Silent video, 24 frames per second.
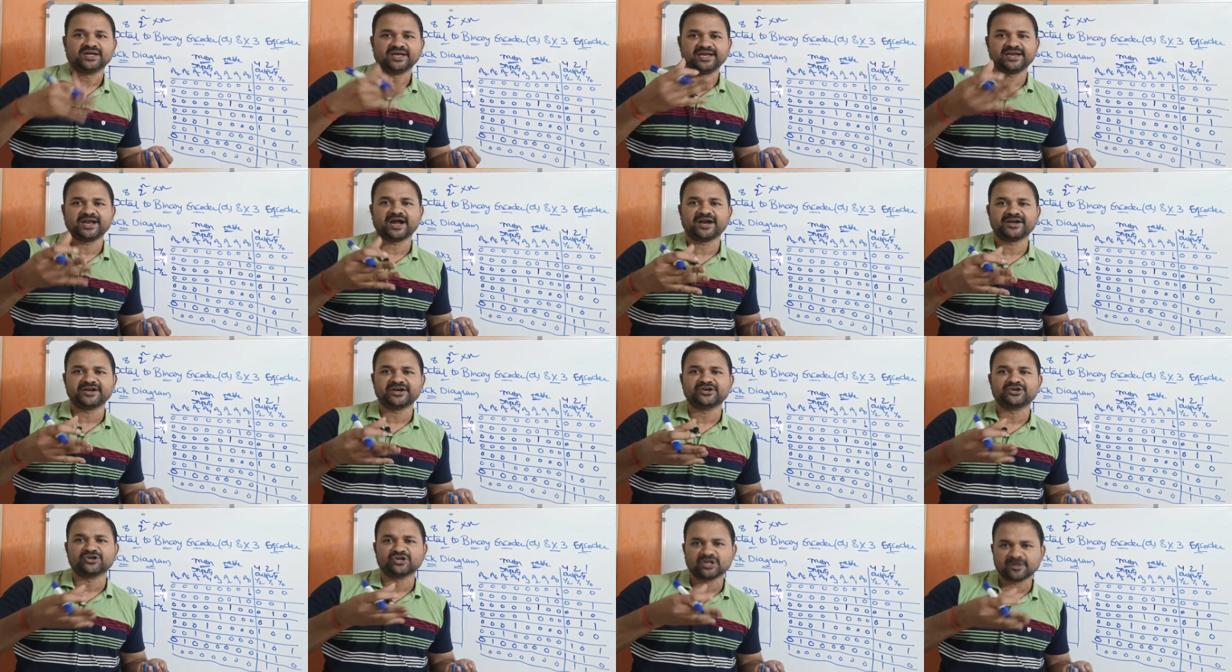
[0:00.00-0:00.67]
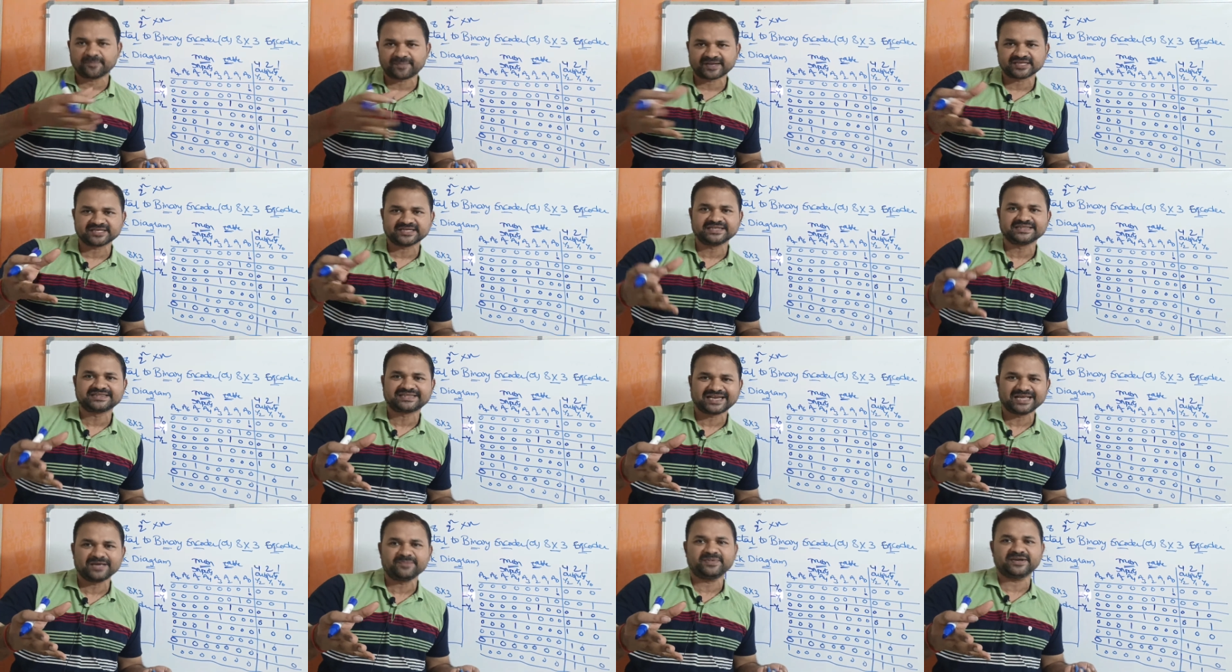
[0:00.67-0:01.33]
in order to
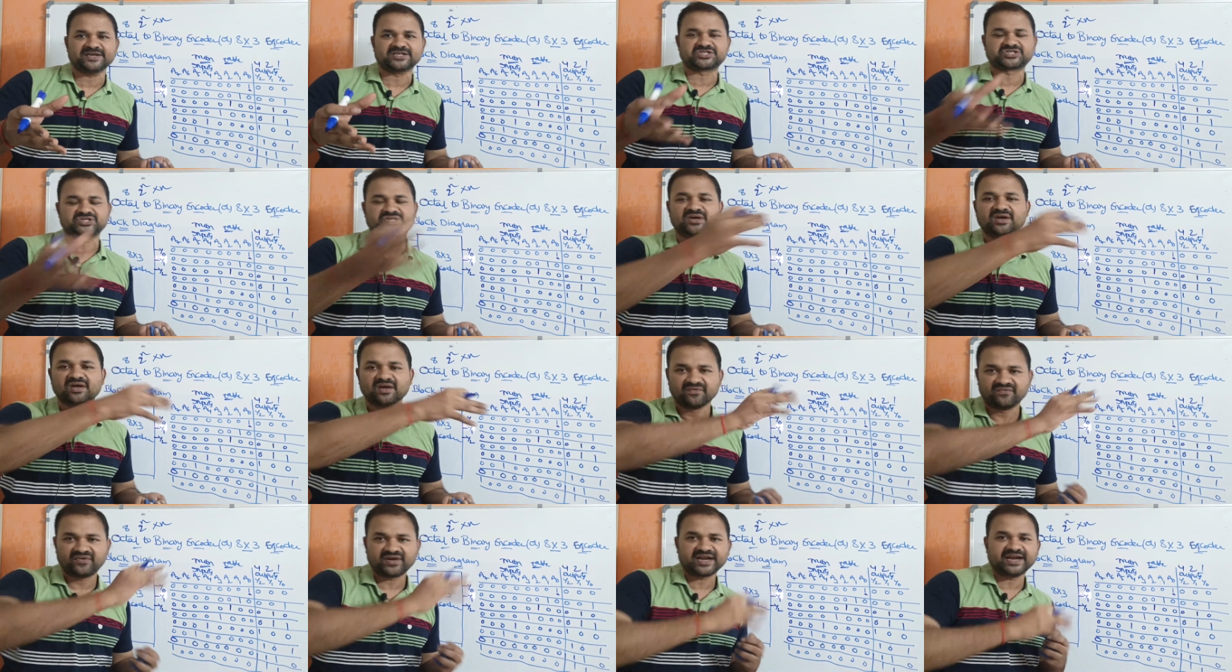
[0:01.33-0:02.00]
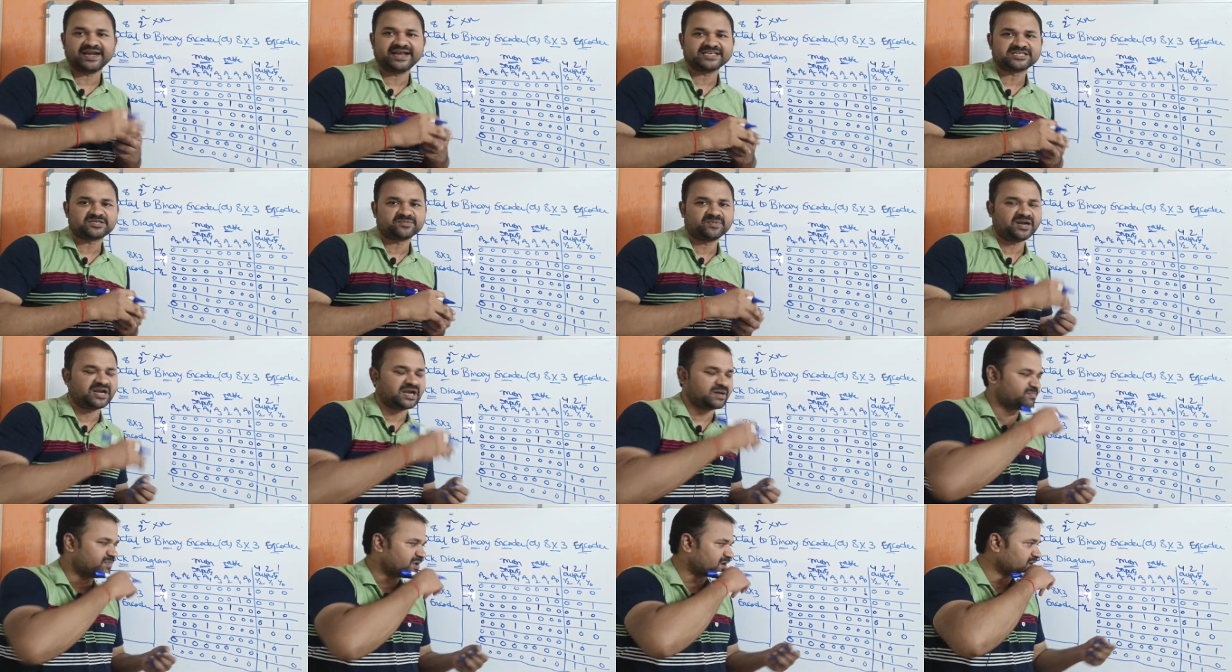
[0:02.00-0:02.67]
represent 3 bits for a decimal
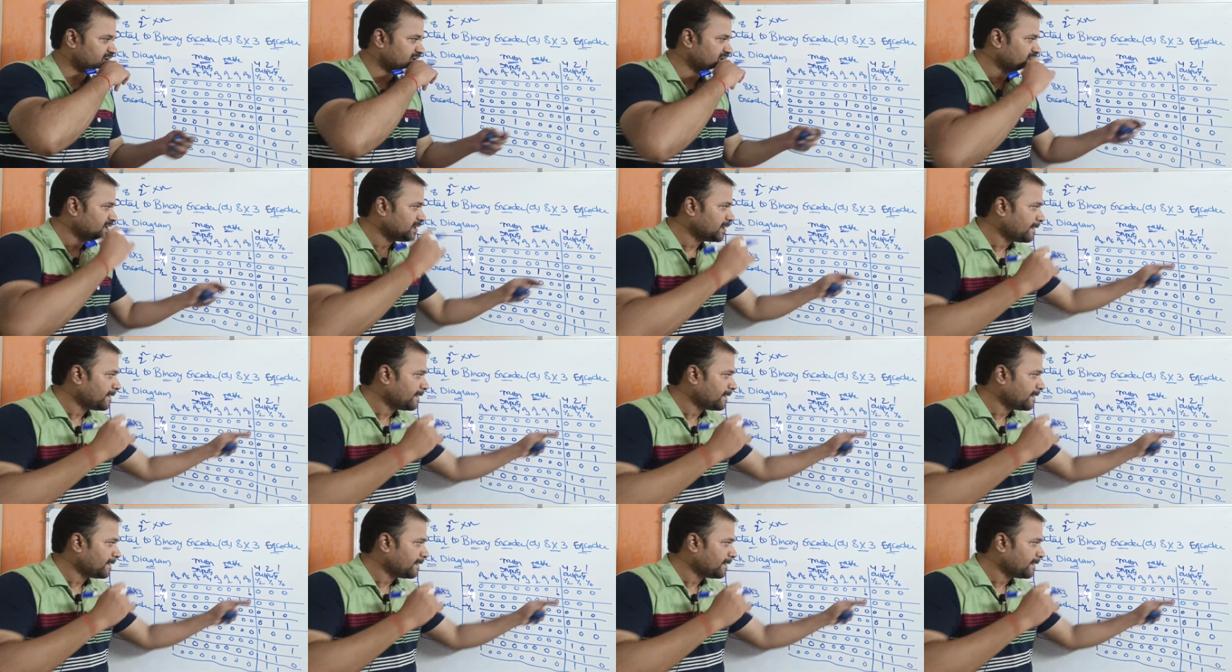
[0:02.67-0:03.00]
number.